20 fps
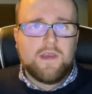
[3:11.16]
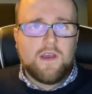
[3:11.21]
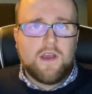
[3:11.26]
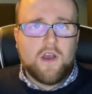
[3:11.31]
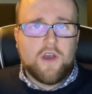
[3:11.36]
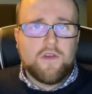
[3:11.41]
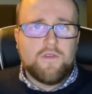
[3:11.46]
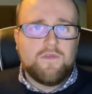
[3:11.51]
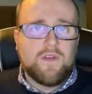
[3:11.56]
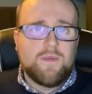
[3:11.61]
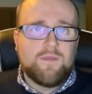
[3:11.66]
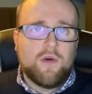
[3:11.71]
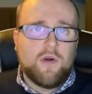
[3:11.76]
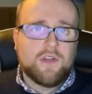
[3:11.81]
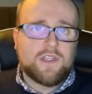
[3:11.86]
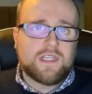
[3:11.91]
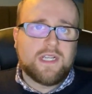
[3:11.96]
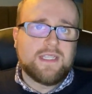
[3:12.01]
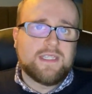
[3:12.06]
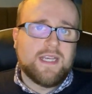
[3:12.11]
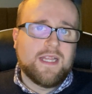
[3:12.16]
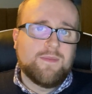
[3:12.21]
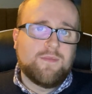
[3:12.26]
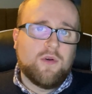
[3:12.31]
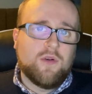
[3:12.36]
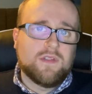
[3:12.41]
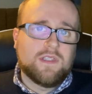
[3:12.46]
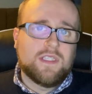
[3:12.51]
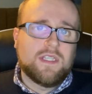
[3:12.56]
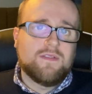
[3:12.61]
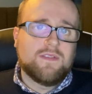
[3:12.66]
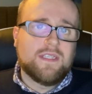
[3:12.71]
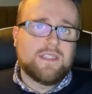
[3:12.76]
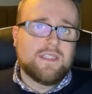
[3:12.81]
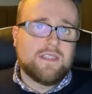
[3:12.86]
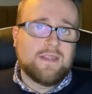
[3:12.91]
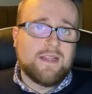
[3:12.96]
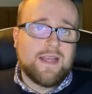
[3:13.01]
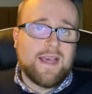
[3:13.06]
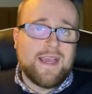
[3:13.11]
Hopefully Posh can take the positives
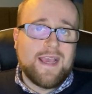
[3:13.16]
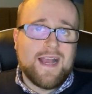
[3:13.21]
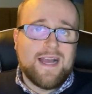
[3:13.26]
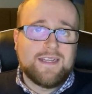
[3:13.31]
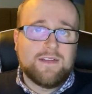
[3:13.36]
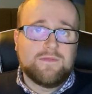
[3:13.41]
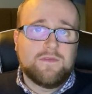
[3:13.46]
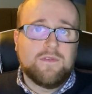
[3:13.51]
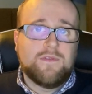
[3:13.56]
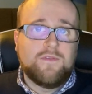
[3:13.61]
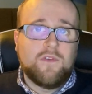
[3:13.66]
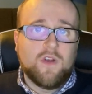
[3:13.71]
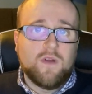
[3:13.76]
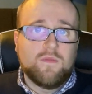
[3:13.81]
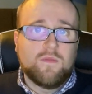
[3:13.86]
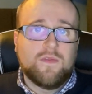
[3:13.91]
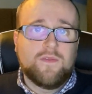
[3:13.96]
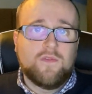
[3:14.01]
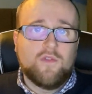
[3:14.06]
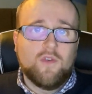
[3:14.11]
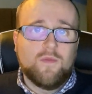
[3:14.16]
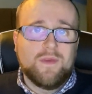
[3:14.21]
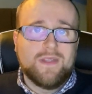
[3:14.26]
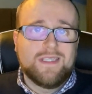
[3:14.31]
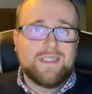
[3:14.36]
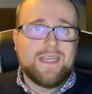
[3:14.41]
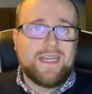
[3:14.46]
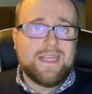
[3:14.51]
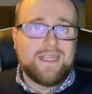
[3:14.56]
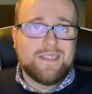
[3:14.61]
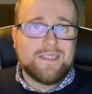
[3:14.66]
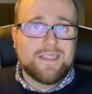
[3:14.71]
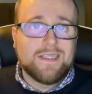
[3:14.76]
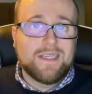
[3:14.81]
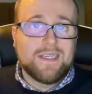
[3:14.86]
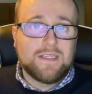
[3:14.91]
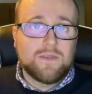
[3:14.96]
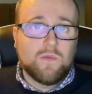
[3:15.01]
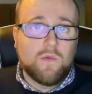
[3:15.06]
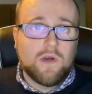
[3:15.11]
that they had of the Fulham performance into
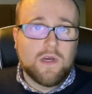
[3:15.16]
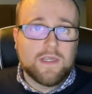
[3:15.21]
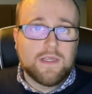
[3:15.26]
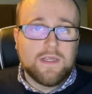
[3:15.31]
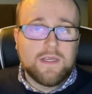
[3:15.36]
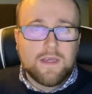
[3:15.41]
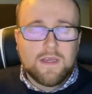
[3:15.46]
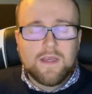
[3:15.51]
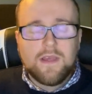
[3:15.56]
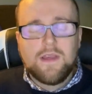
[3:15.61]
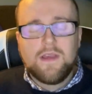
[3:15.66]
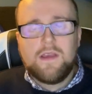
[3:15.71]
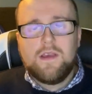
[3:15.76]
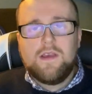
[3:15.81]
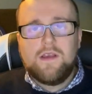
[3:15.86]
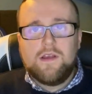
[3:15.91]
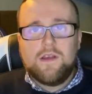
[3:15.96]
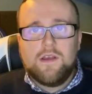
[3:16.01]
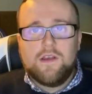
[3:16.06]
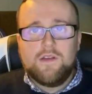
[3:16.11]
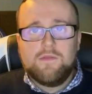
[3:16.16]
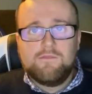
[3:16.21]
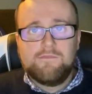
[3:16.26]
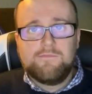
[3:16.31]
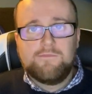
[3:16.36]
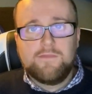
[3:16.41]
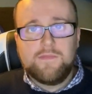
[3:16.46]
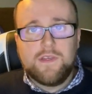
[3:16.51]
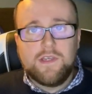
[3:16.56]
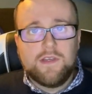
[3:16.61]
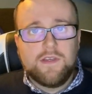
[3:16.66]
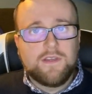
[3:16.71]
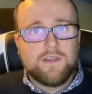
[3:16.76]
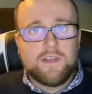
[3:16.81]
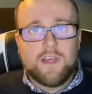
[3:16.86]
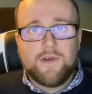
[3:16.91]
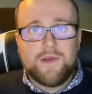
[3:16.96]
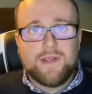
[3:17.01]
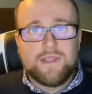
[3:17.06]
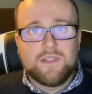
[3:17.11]
this one, and
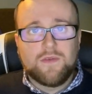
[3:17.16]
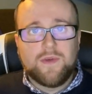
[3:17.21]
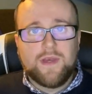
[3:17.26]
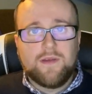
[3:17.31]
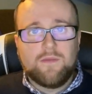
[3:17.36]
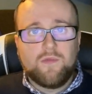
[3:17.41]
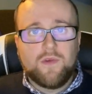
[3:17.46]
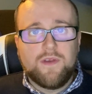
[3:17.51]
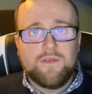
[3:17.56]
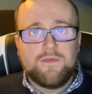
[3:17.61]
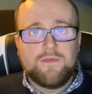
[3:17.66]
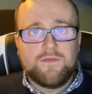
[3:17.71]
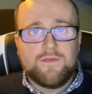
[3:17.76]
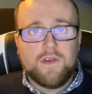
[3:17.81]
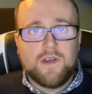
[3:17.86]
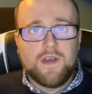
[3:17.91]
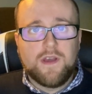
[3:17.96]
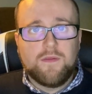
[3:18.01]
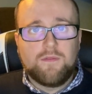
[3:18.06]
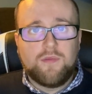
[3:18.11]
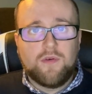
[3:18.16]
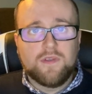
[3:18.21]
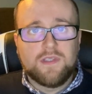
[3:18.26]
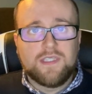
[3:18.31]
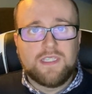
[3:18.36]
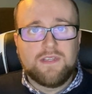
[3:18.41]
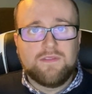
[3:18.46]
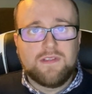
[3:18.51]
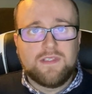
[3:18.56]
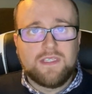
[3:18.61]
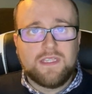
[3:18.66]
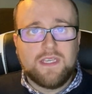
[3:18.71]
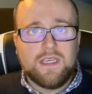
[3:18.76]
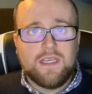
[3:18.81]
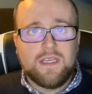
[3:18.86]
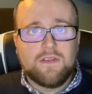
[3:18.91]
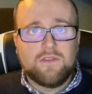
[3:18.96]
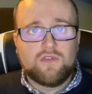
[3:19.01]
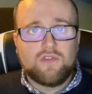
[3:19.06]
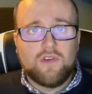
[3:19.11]
go into it with positivity
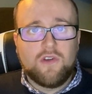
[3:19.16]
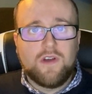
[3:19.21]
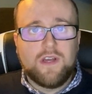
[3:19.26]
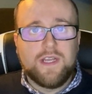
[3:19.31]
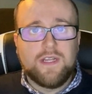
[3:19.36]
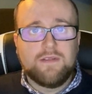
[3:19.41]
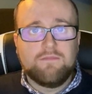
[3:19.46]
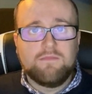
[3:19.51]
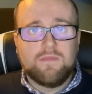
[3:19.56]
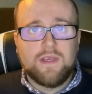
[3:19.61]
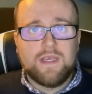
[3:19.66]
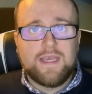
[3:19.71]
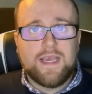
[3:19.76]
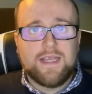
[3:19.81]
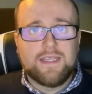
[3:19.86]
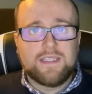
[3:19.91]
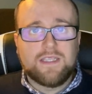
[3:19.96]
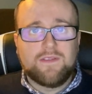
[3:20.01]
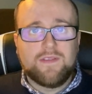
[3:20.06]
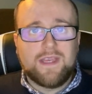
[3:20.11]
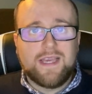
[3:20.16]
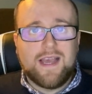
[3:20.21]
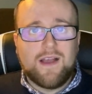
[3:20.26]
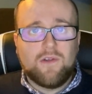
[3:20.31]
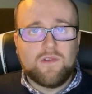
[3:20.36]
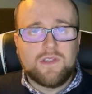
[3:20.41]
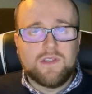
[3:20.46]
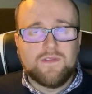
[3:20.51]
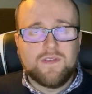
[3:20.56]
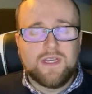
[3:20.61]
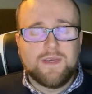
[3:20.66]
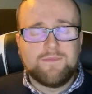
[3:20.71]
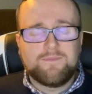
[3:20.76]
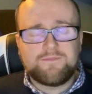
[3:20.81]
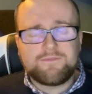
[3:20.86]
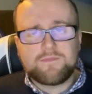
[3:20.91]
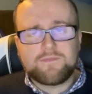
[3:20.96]
and try and get something out of it.